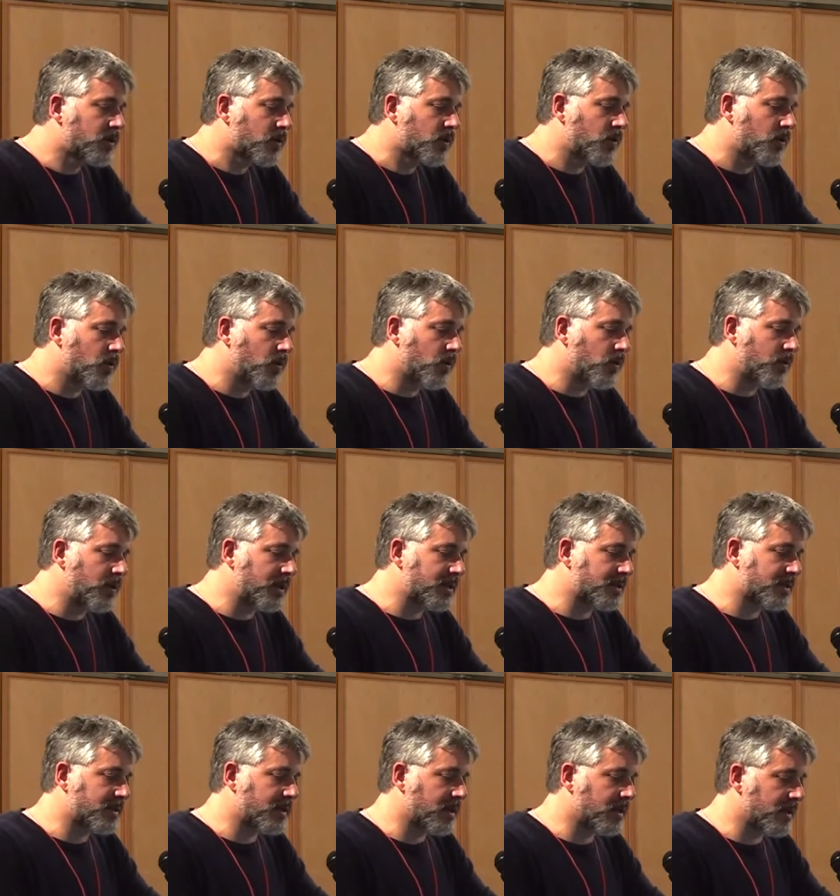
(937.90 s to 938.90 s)
to
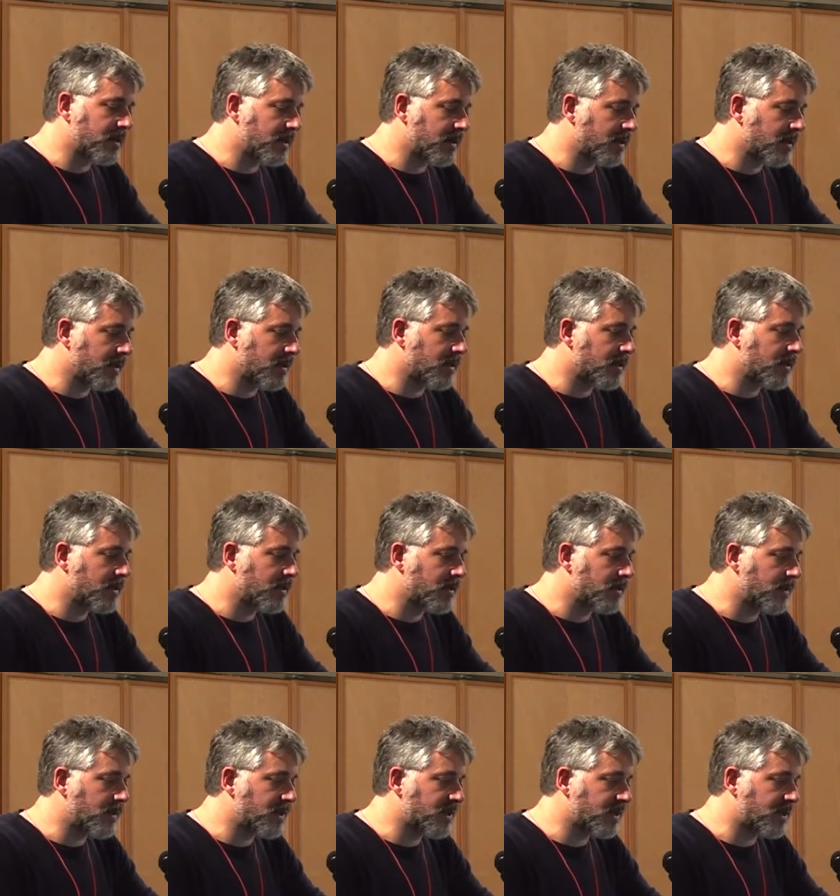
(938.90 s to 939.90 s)
this uh,
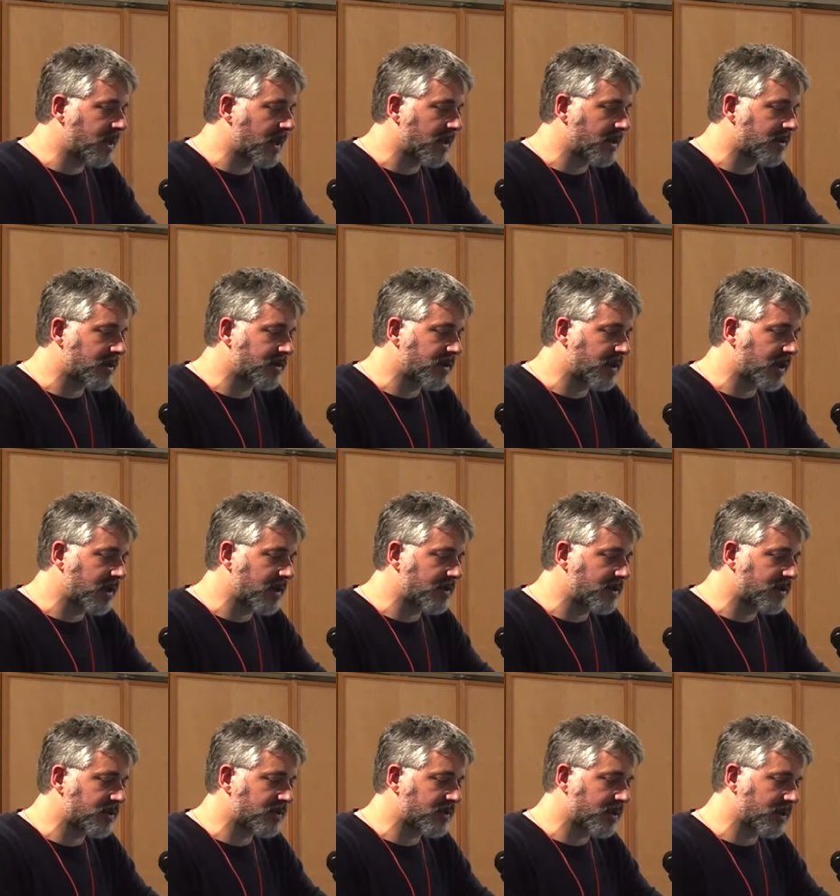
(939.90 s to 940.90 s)
digital critical
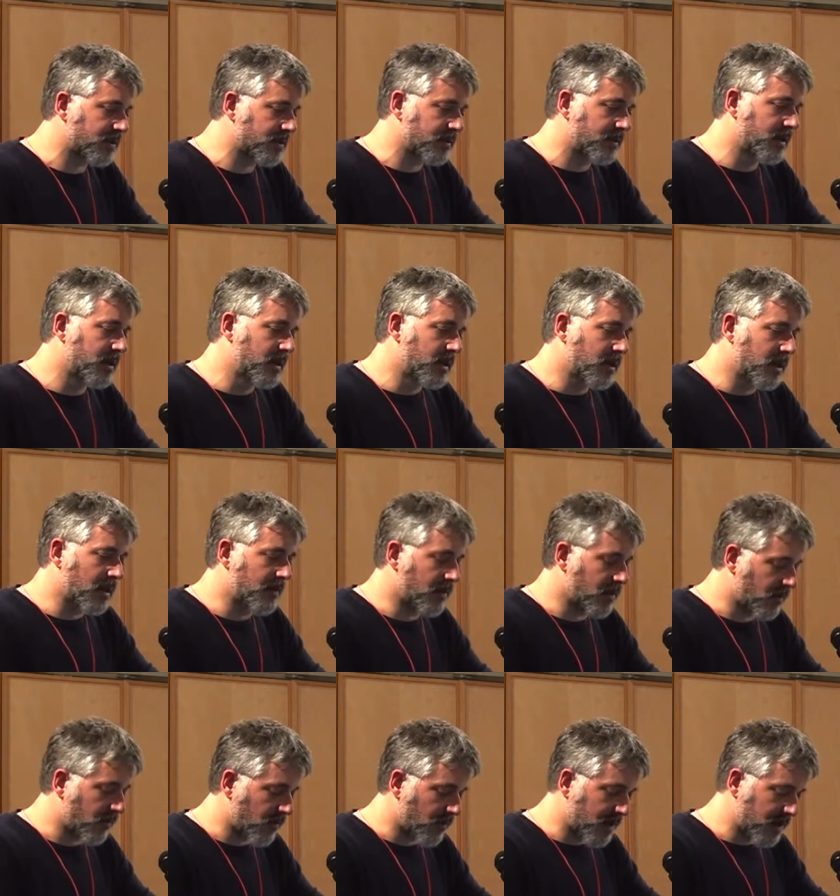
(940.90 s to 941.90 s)
edition in
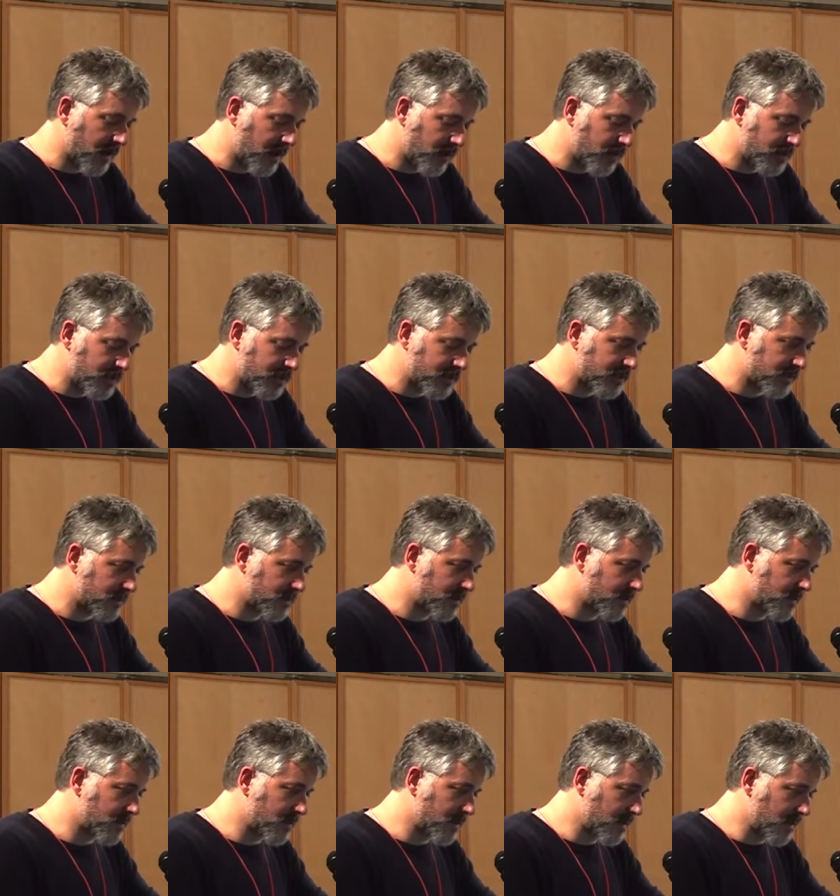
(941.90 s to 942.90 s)
Ibero-Roman languages.
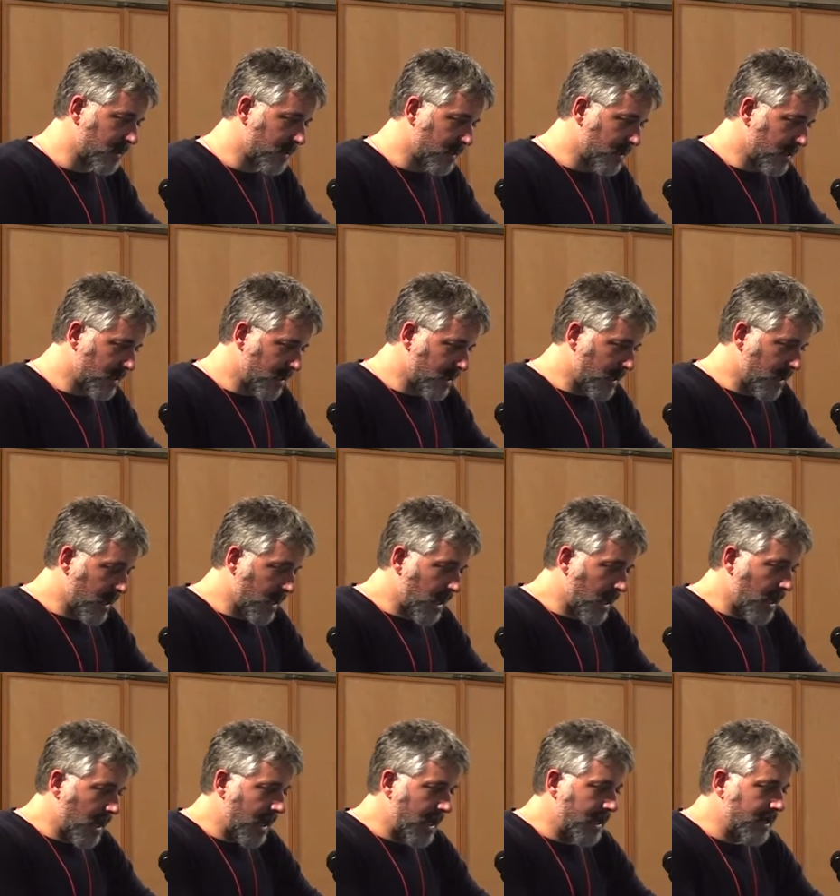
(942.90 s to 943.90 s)

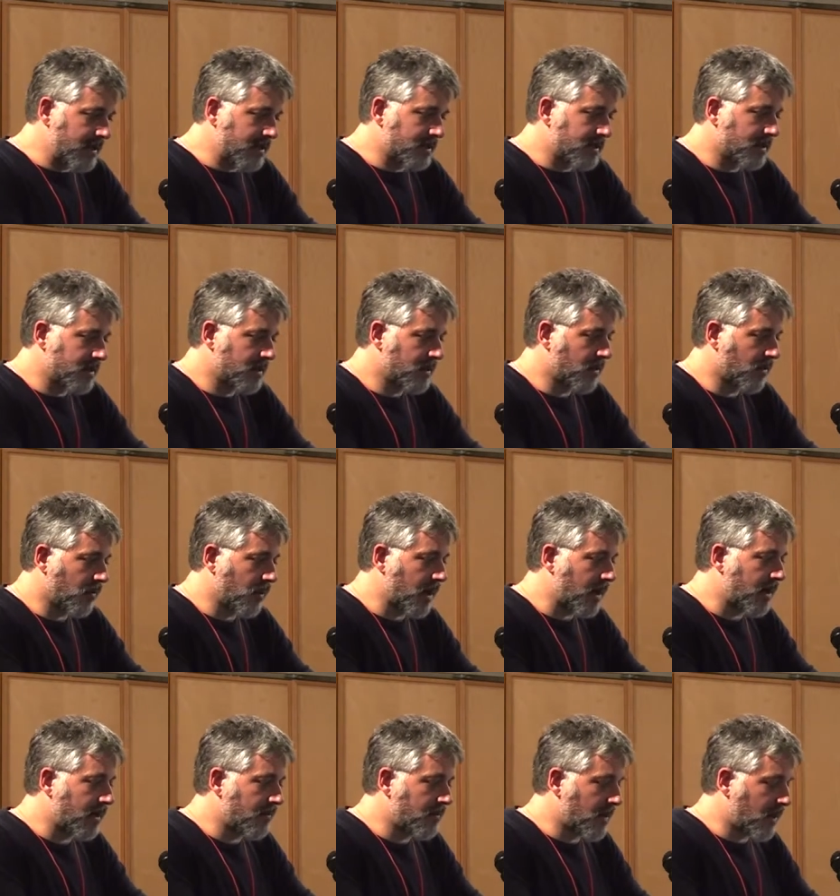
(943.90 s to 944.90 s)
And we
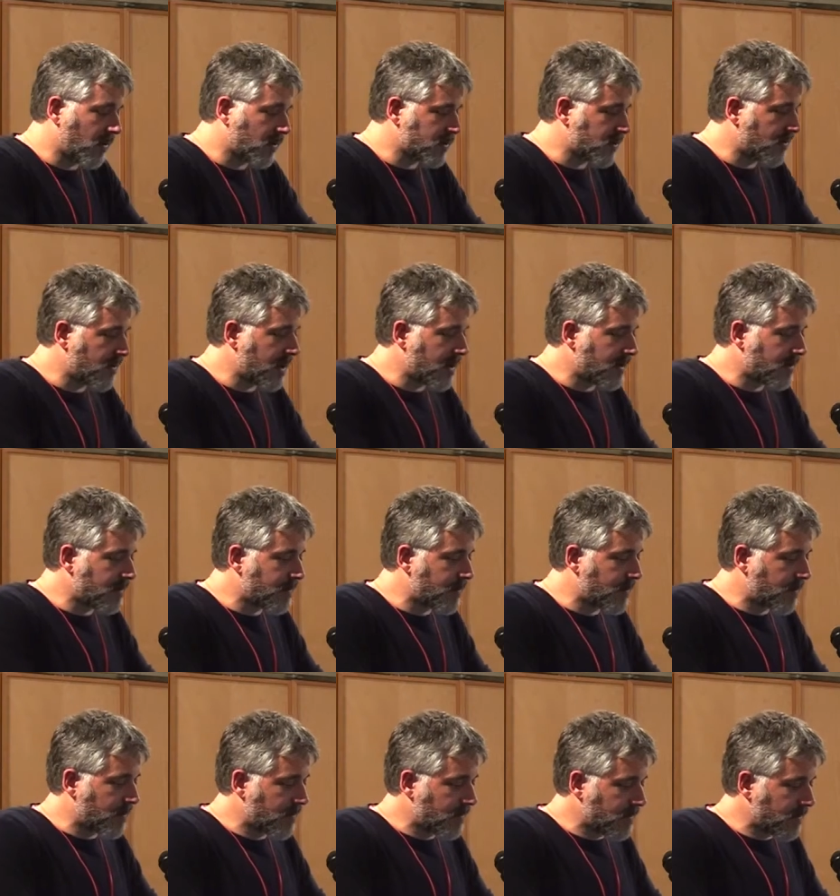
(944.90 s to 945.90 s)
are also very
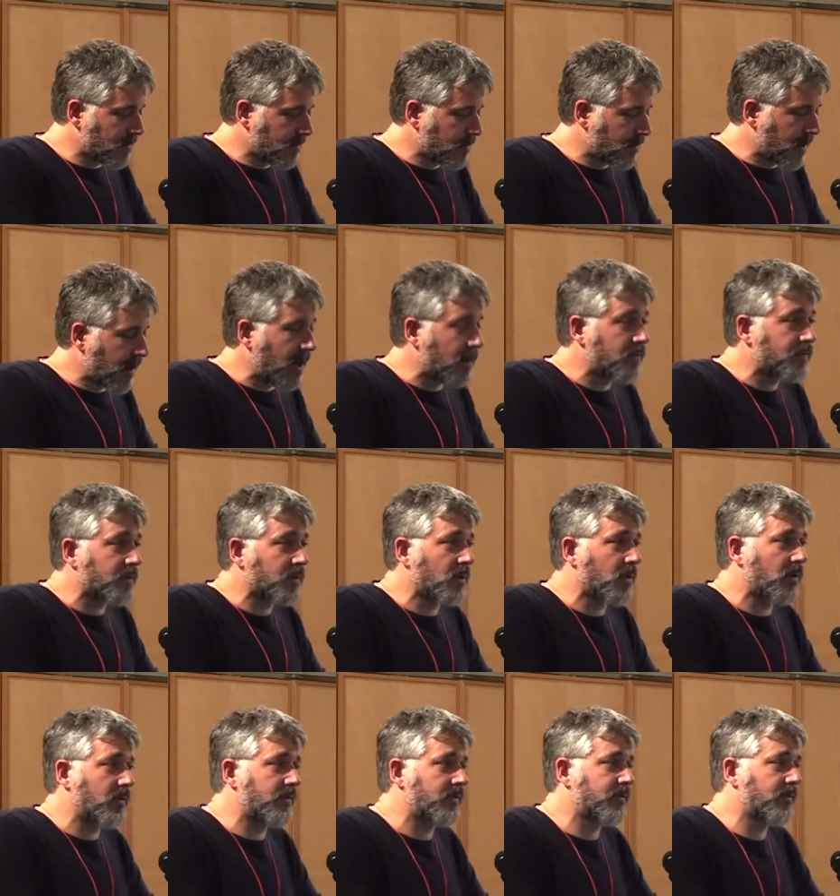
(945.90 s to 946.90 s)
proud
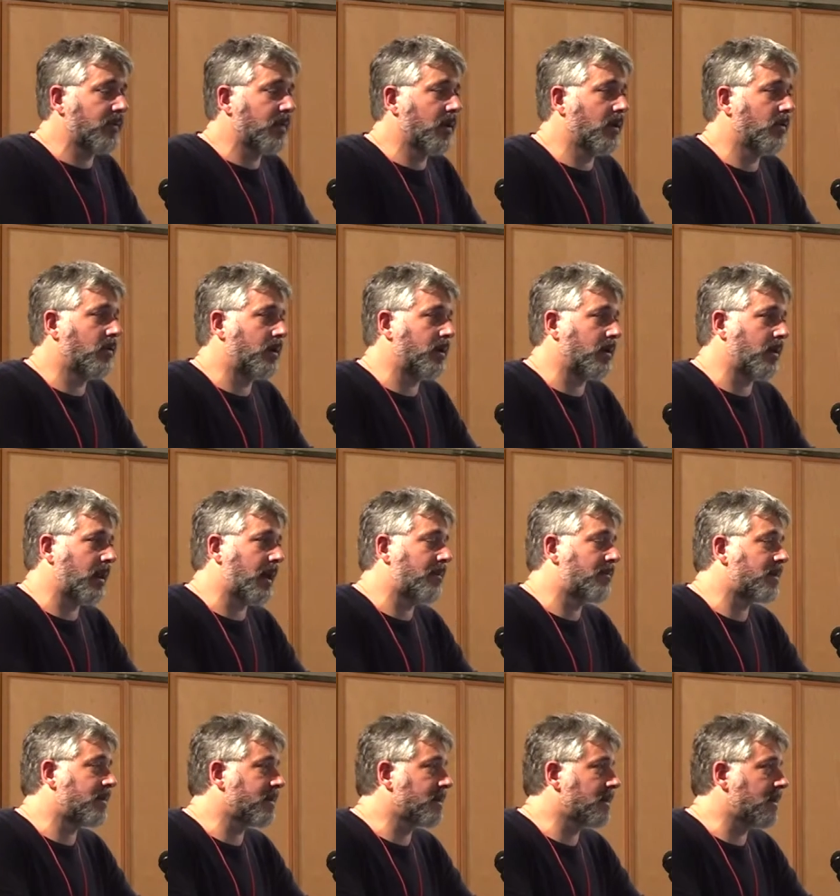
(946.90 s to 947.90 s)
of our
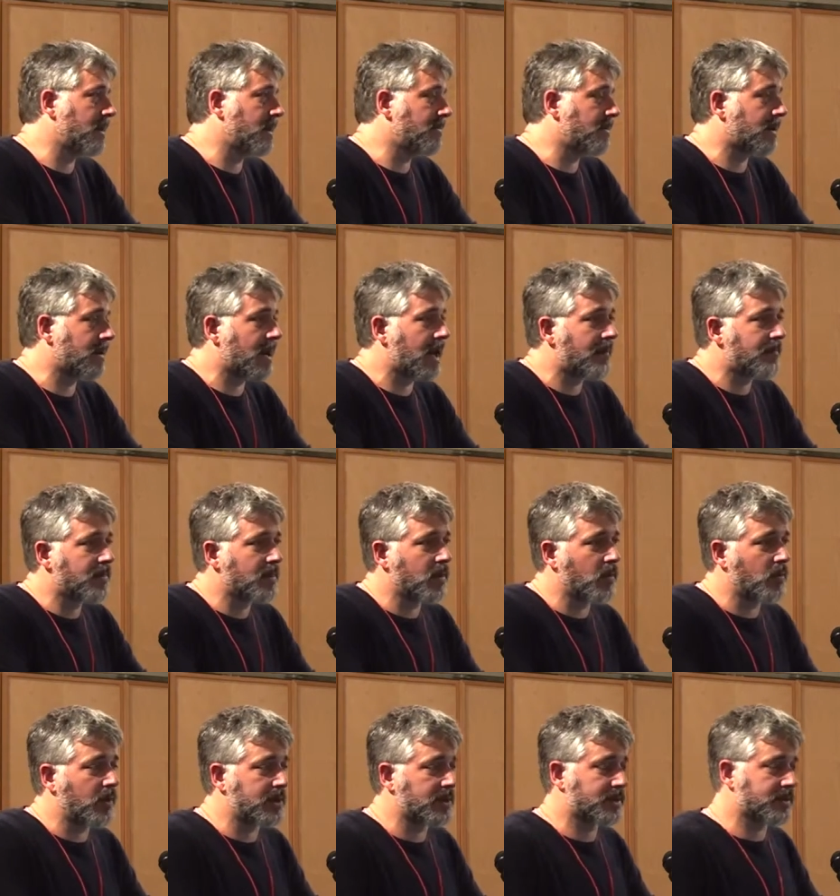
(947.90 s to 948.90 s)
library Living Lab,
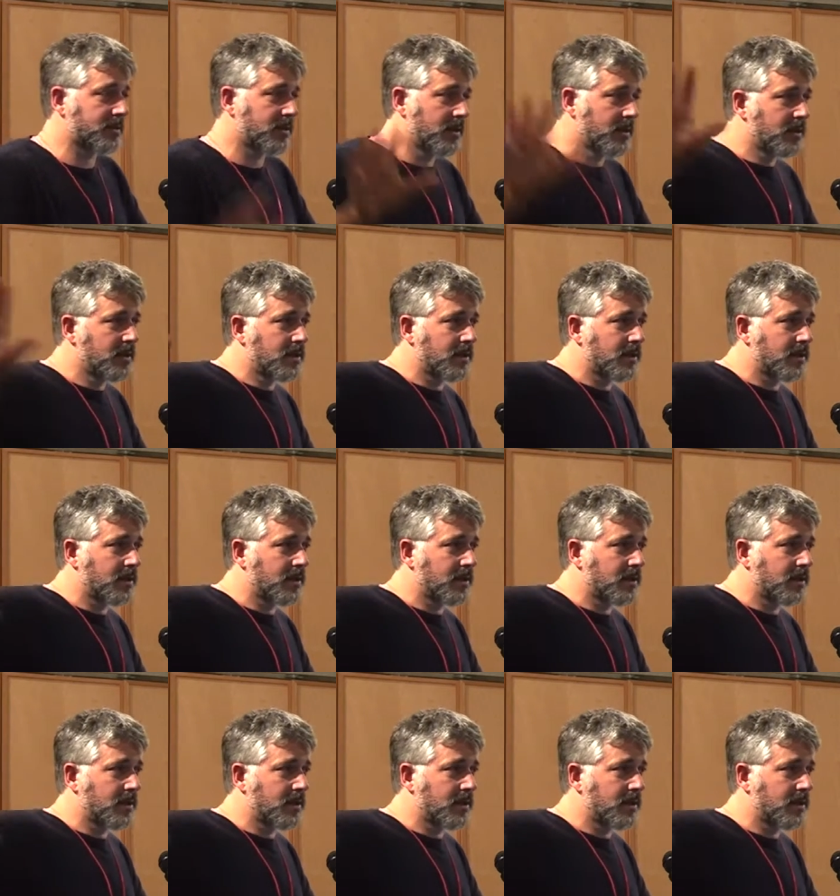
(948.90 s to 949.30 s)
who is